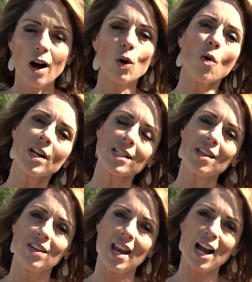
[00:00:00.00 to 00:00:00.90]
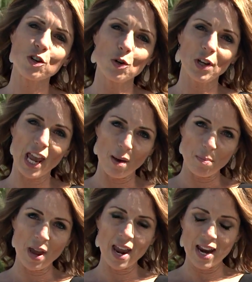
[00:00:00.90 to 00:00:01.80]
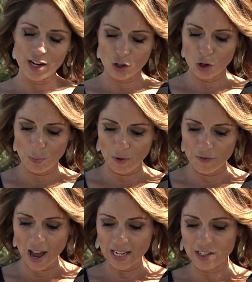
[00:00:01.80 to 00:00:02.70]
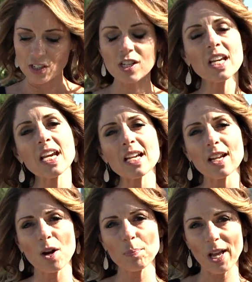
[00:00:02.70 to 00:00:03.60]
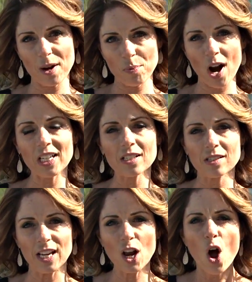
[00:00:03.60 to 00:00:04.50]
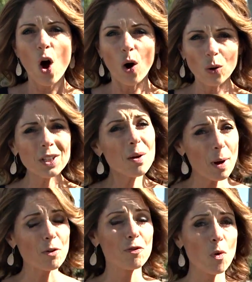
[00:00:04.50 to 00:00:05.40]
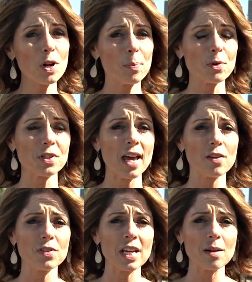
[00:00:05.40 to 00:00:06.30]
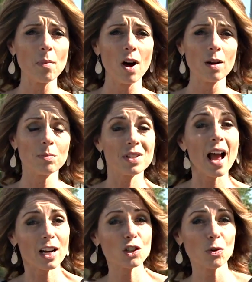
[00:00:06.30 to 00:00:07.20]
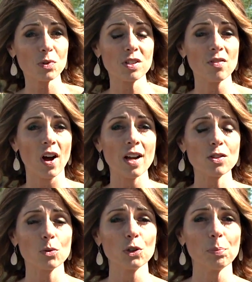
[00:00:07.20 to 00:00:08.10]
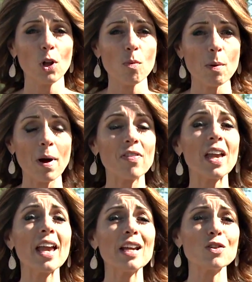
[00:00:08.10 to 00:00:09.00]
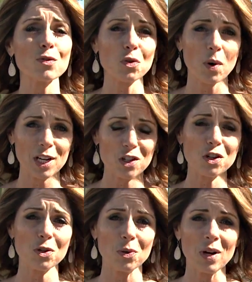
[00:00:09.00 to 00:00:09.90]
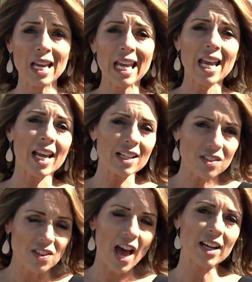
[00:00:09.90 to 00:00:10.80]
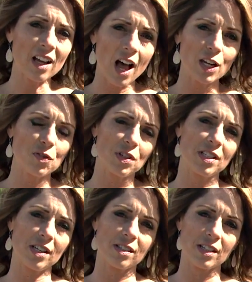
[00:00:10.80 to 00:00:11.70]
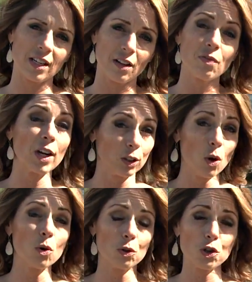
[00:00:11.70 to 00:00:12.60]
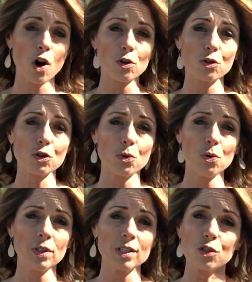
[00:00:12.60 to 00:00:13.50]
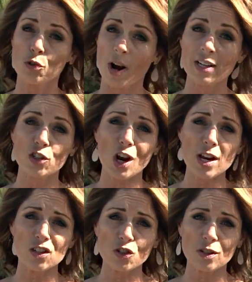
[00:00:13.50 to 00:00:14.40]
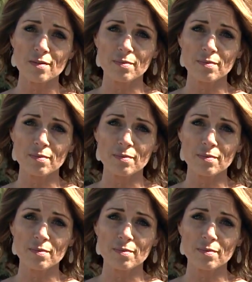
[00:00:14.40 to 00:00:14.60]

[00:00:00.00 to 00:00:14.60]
According to the National Campaign to Prevent Teen and Unplanned Pregnancy, only about 40% of teen moms actually receive a high school diploma by the age of 22. It's that kind of statistic that a local charter school is trying to change.